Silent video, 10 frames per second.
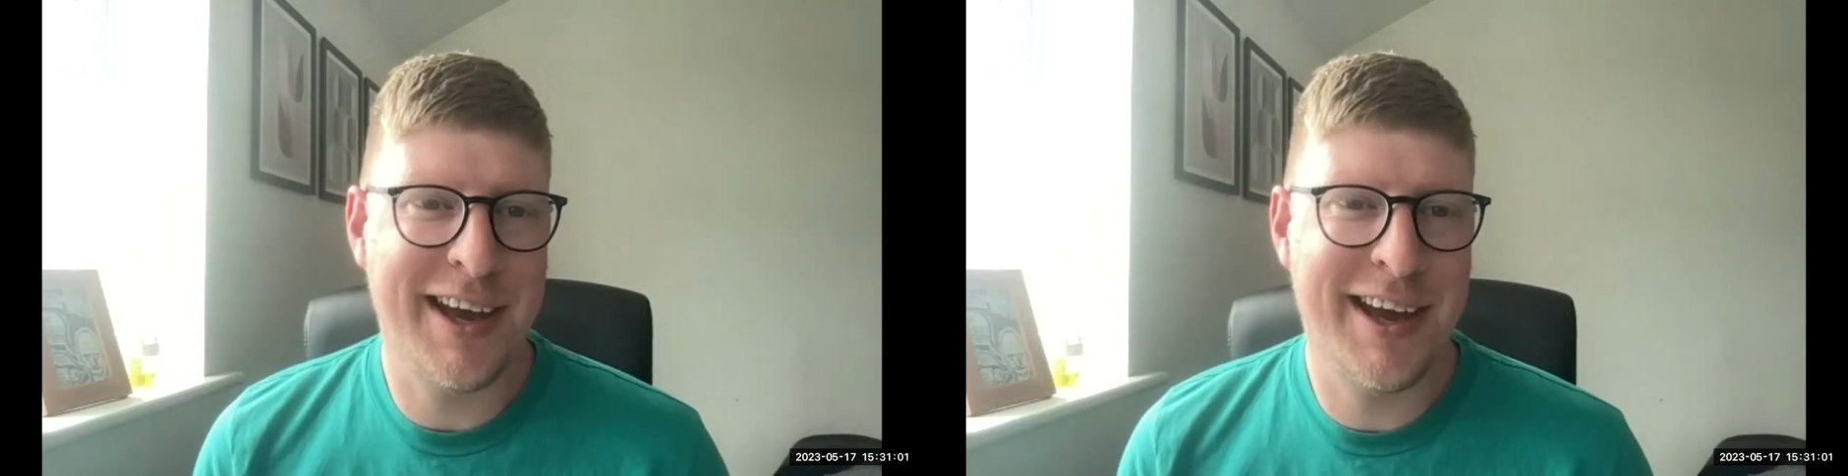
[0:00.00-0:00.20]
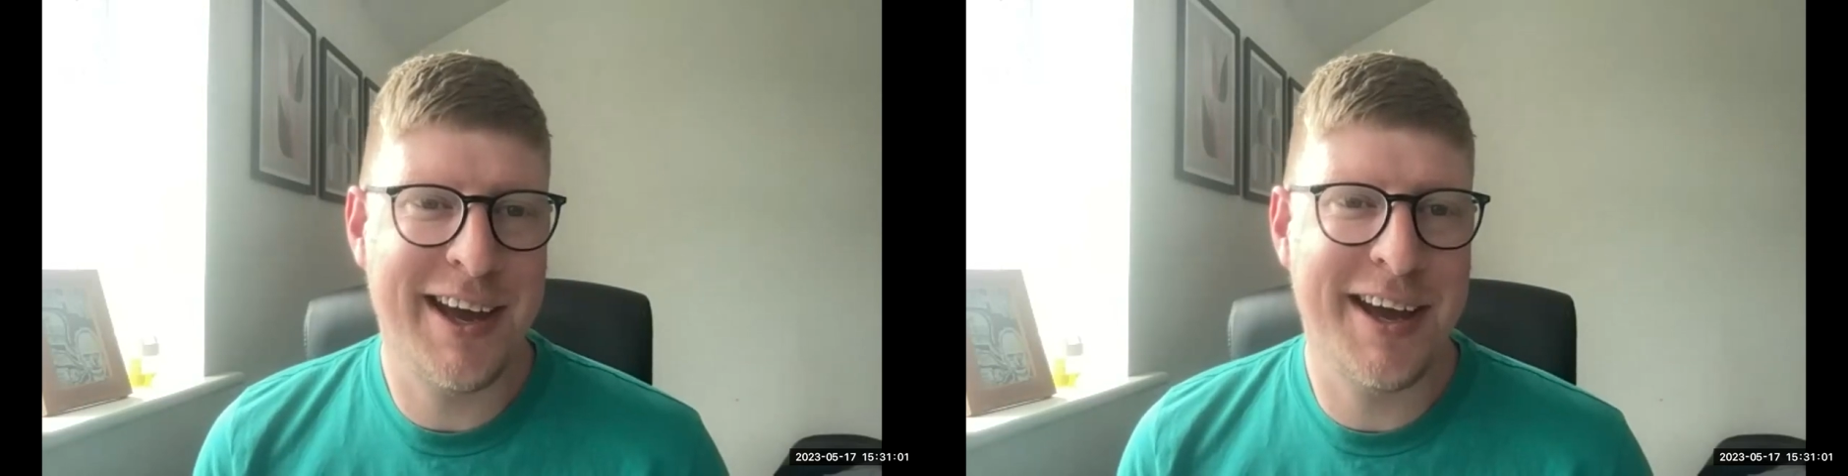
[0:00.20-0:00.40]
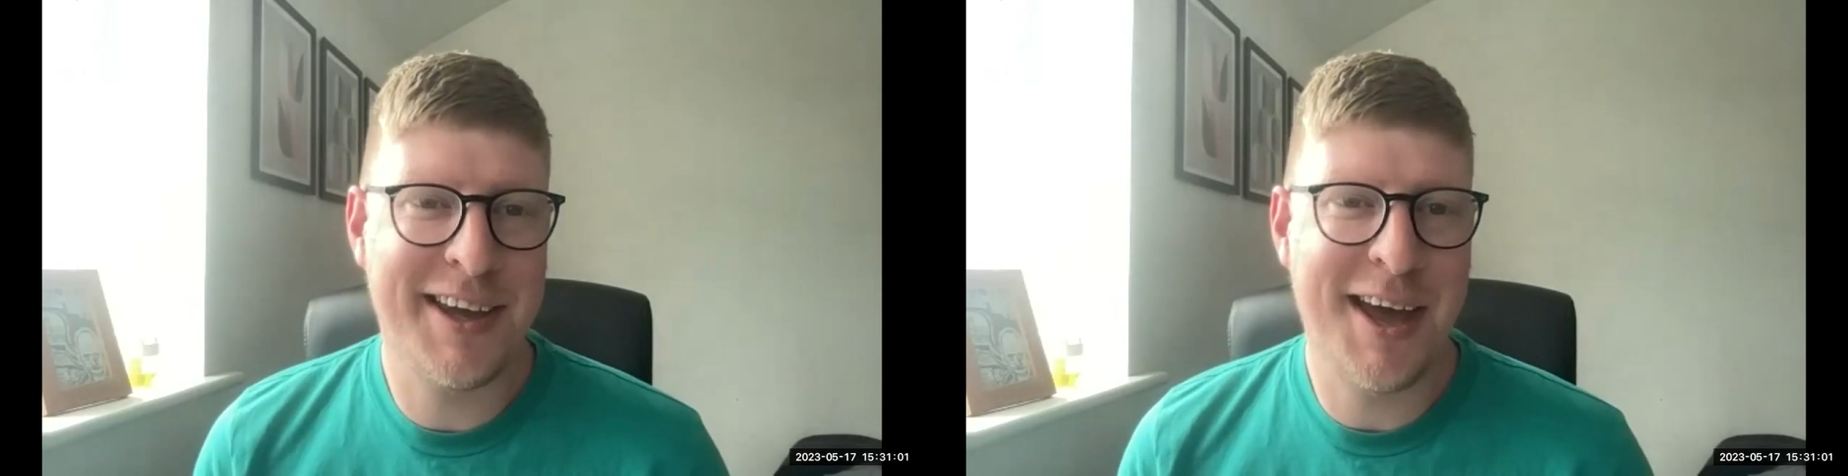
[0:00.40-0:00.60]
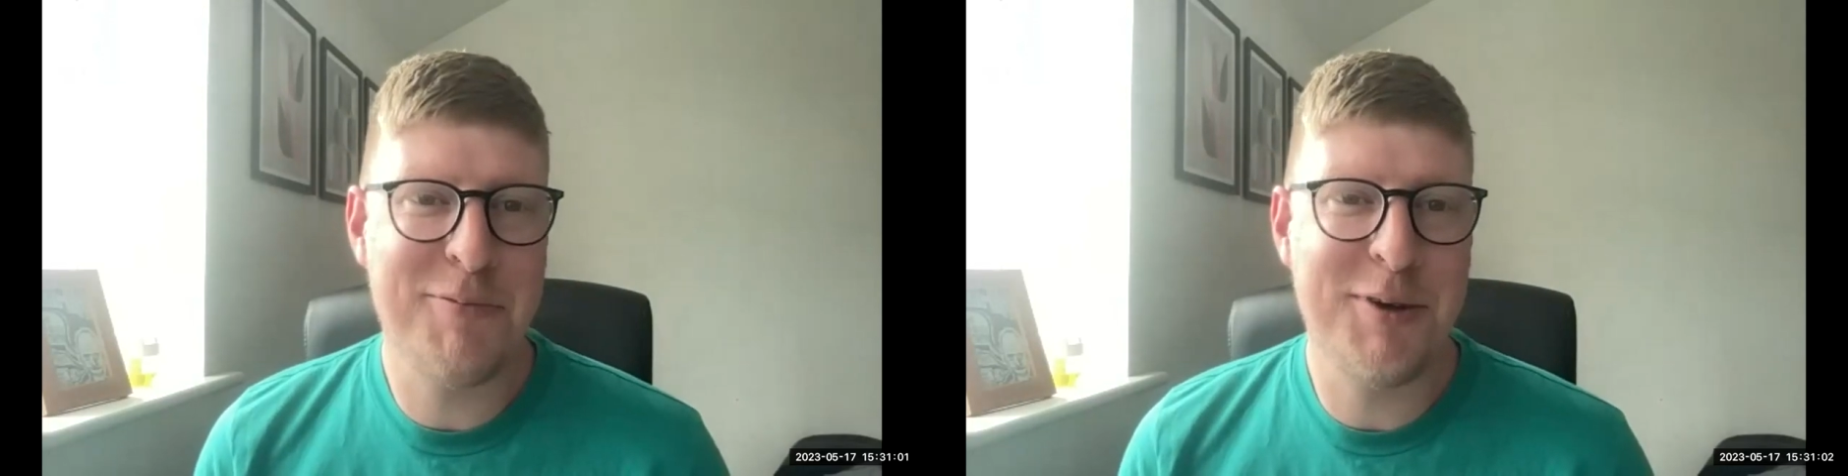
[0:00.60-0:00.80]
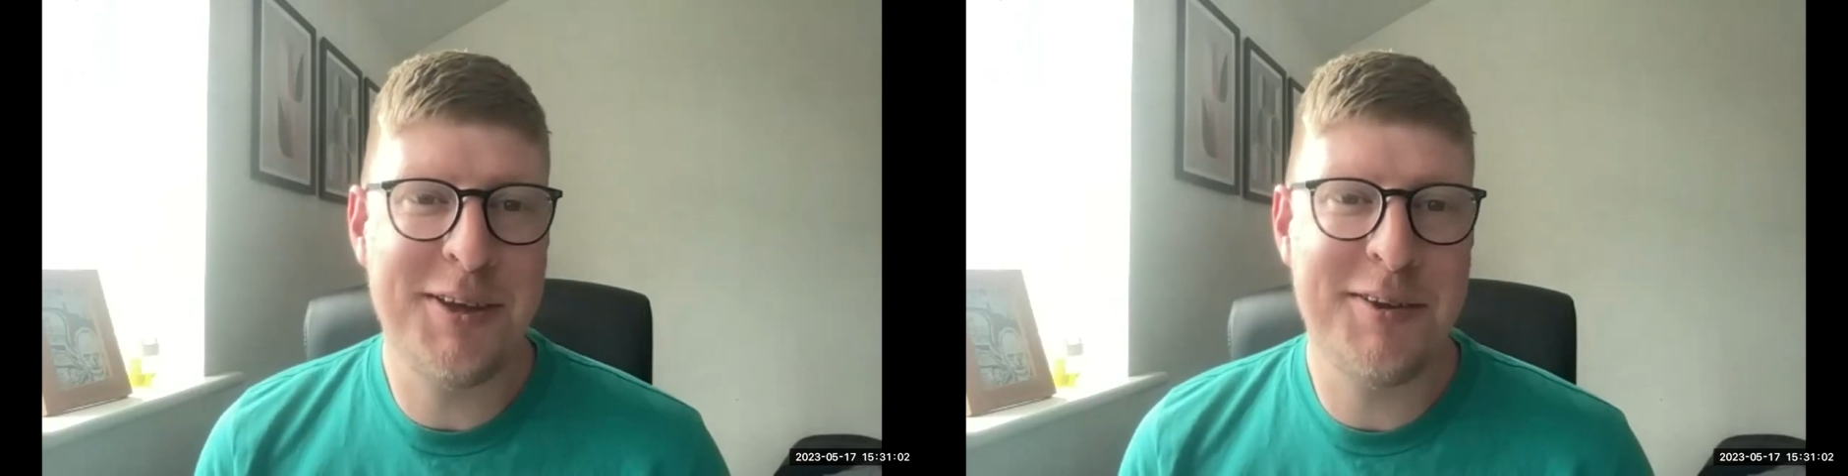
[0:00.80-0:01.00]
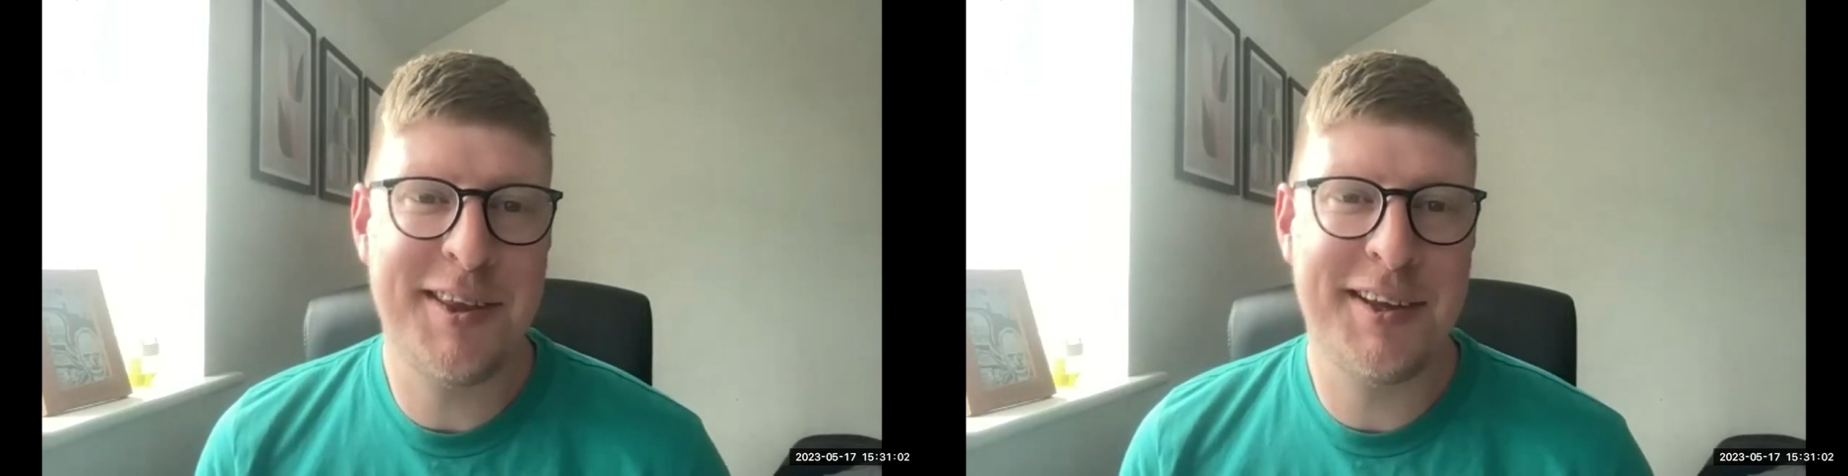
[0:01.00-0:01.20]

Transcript: can we use the